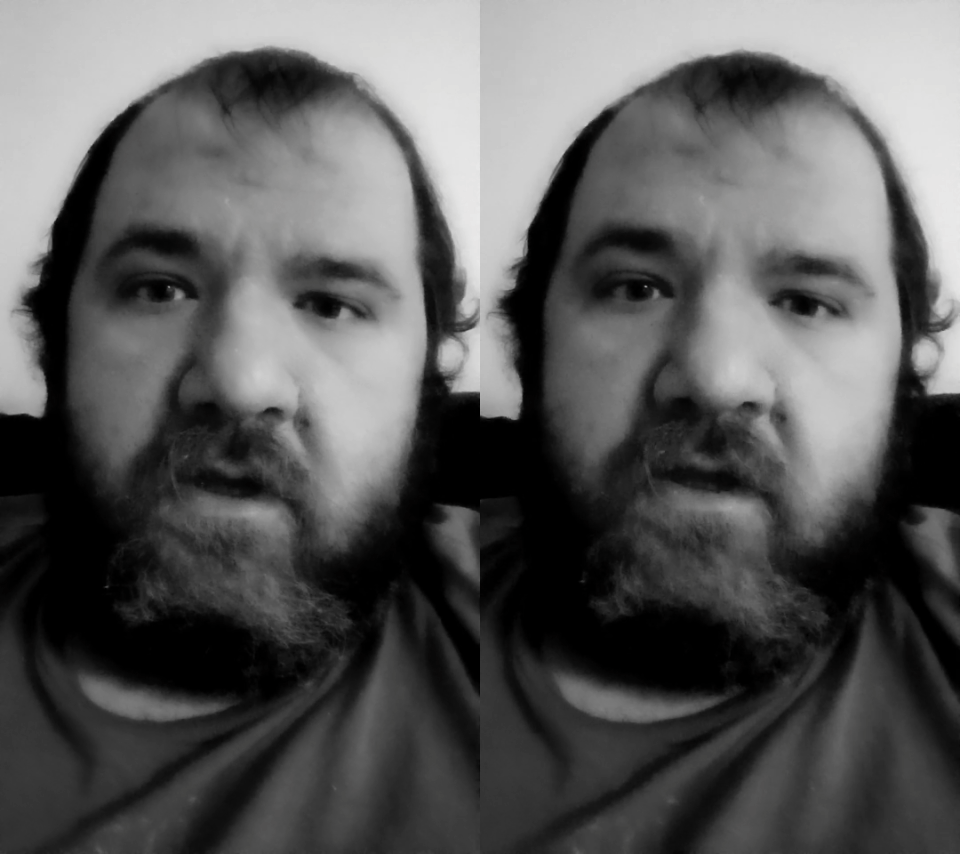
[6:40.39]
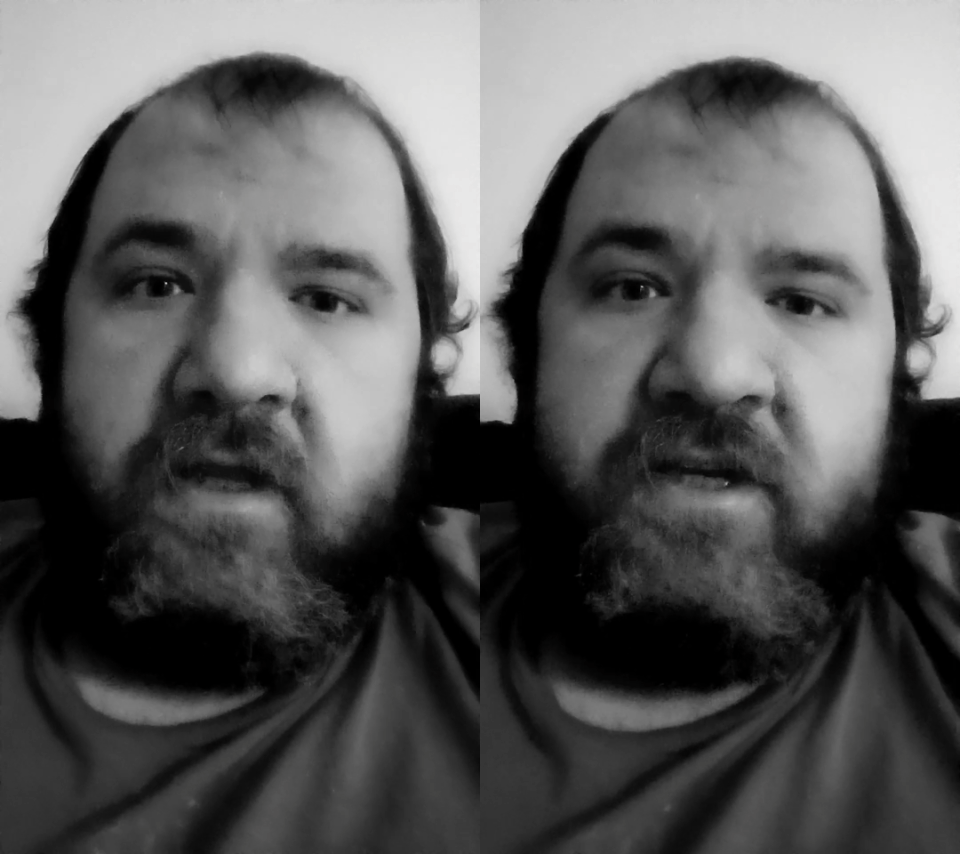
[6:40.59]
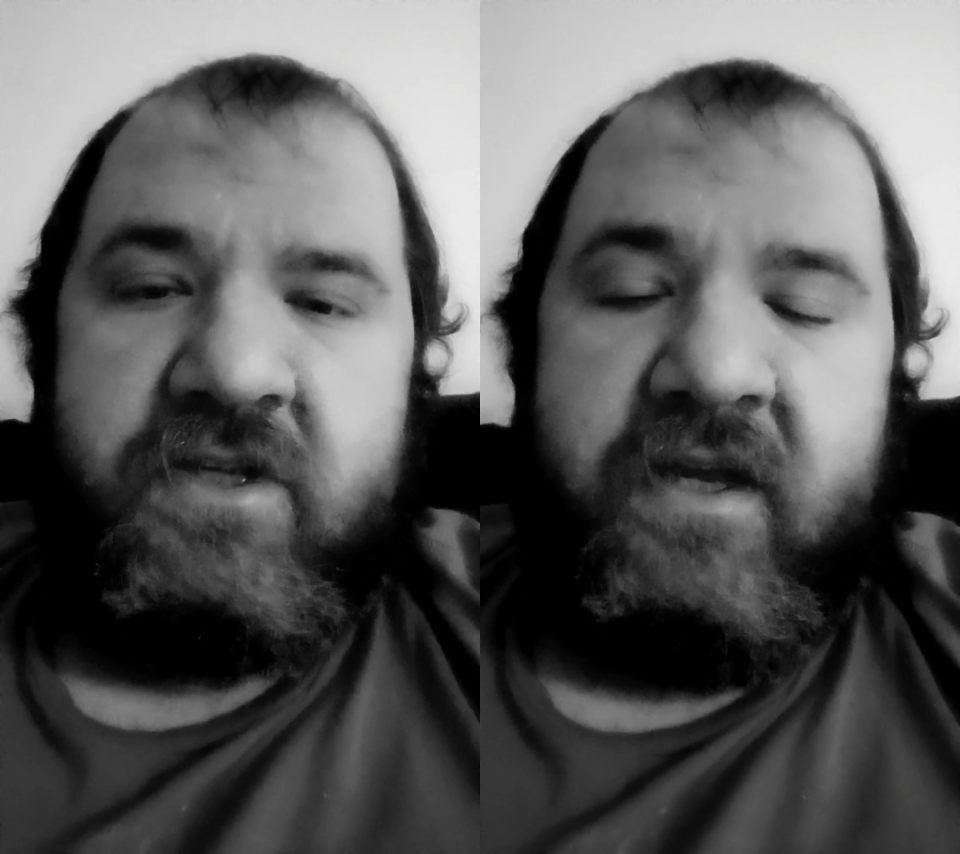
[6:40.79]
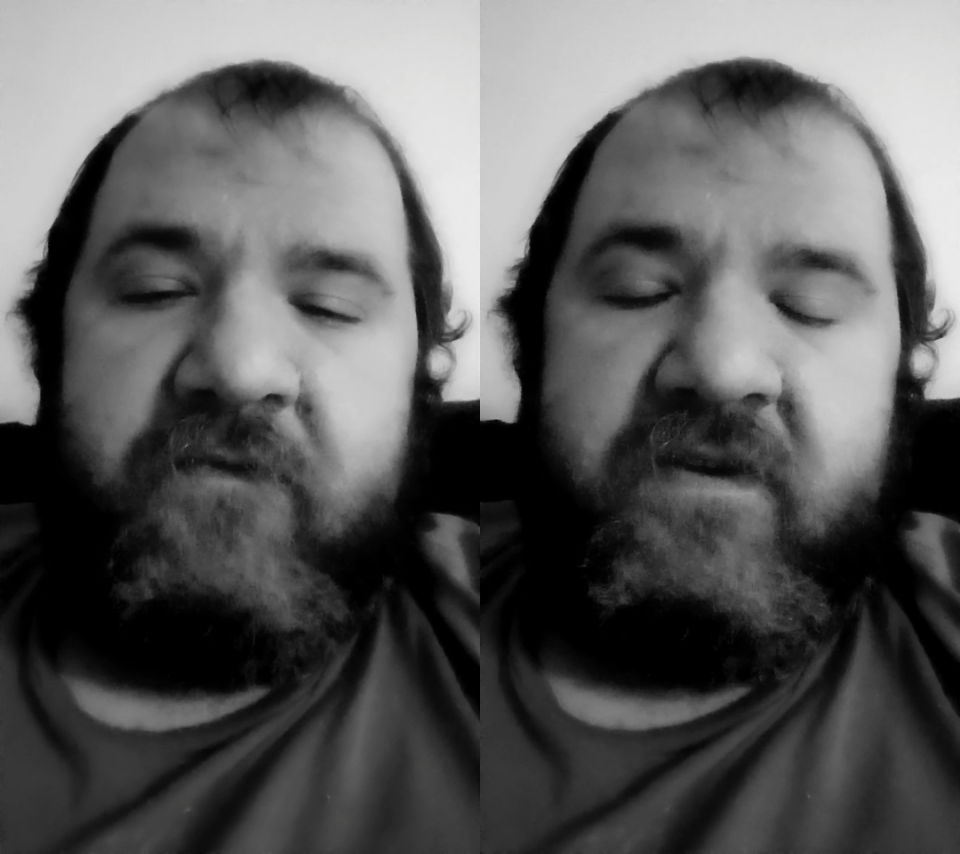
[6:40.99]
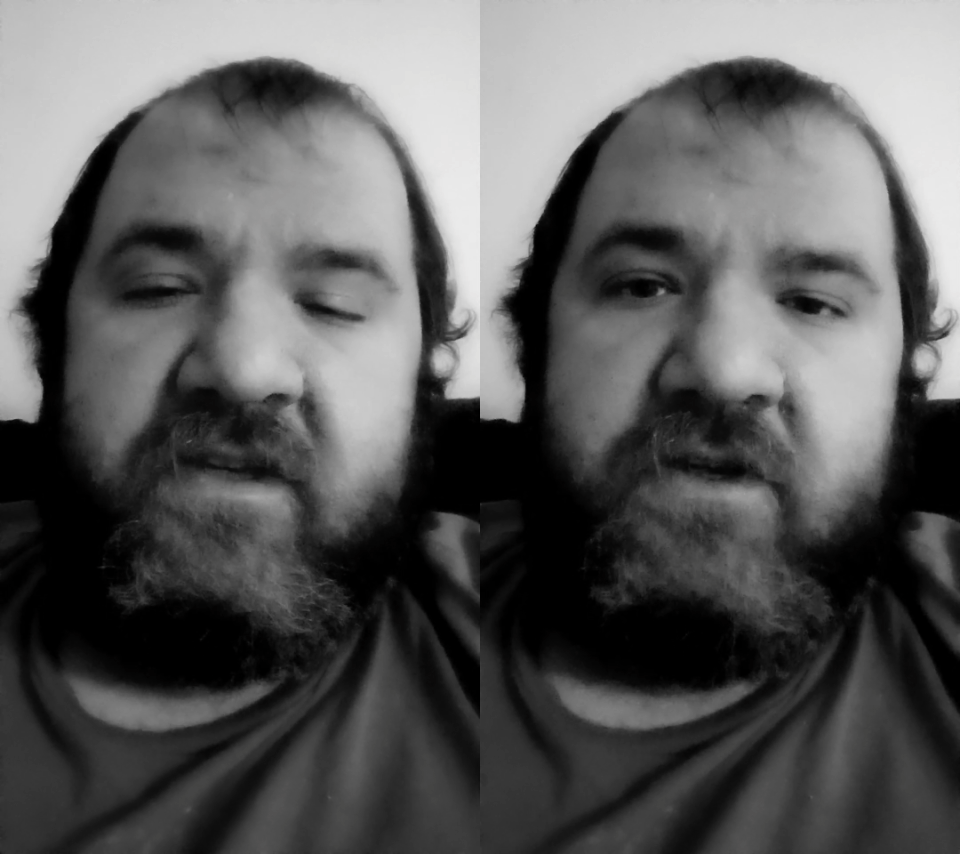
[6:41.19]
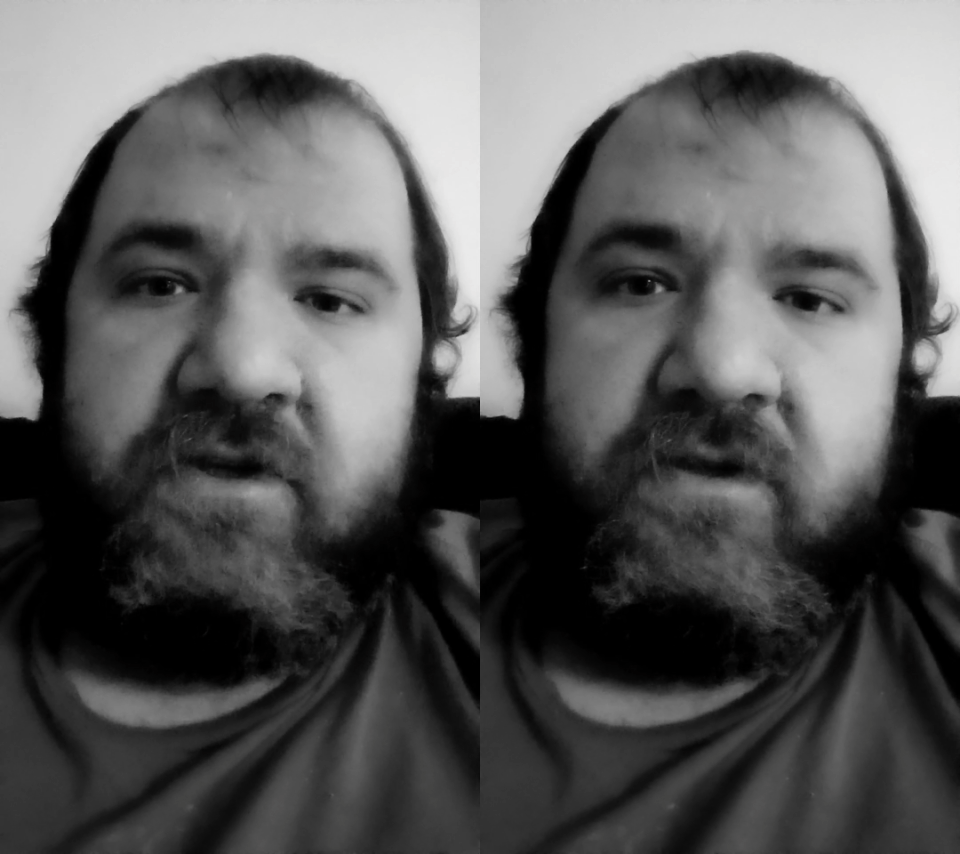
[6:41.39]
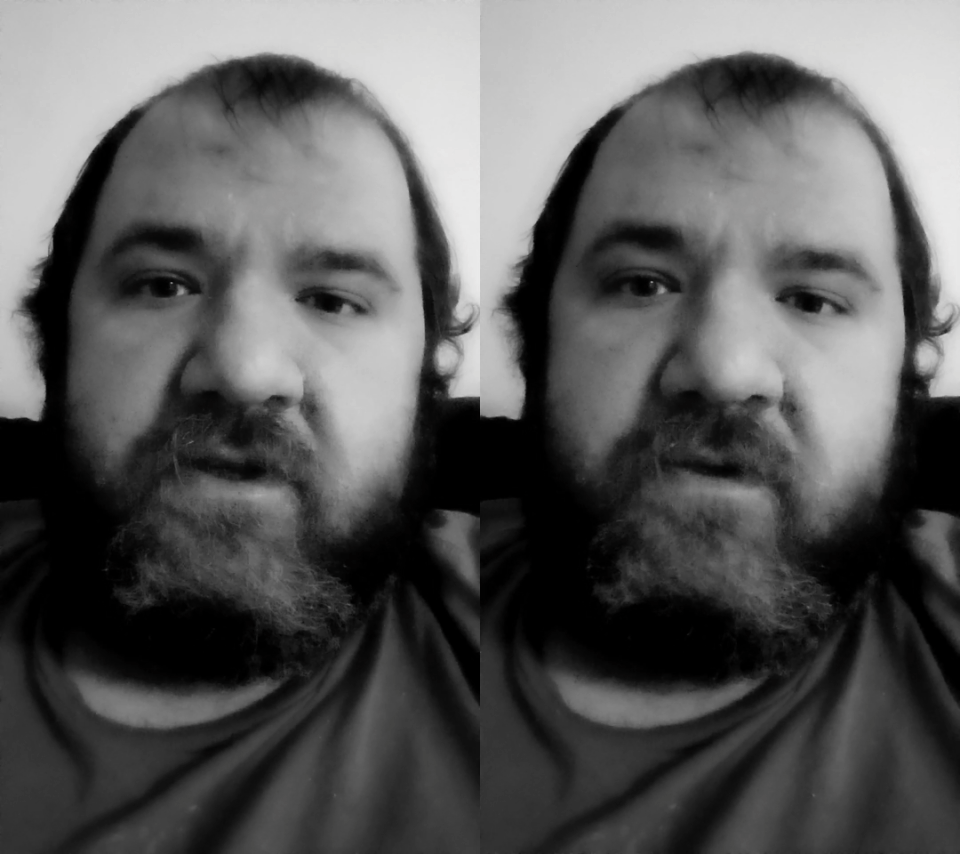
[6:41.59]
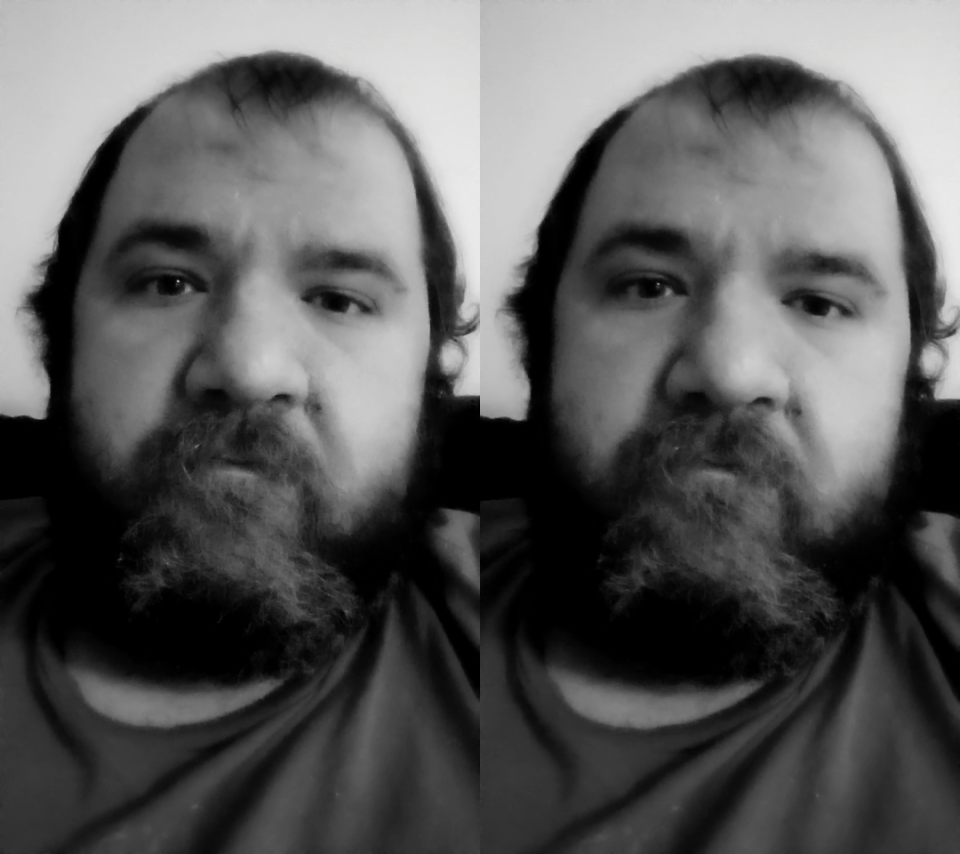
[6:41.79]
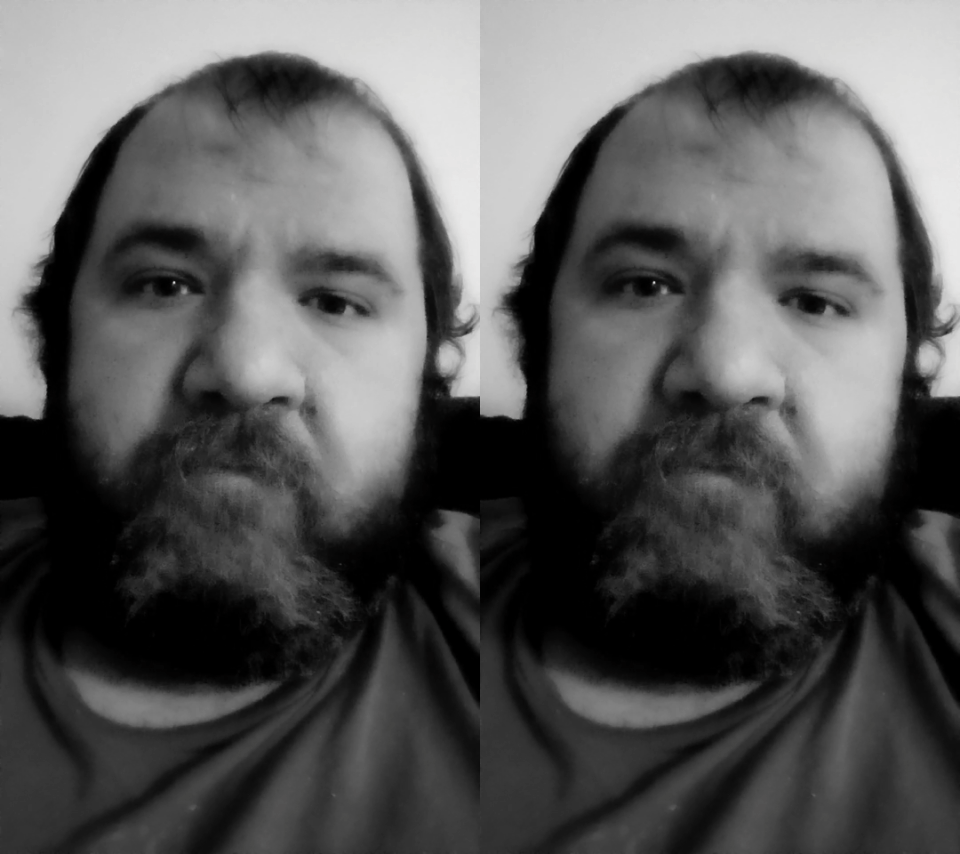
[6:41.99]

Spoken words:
legislative decisions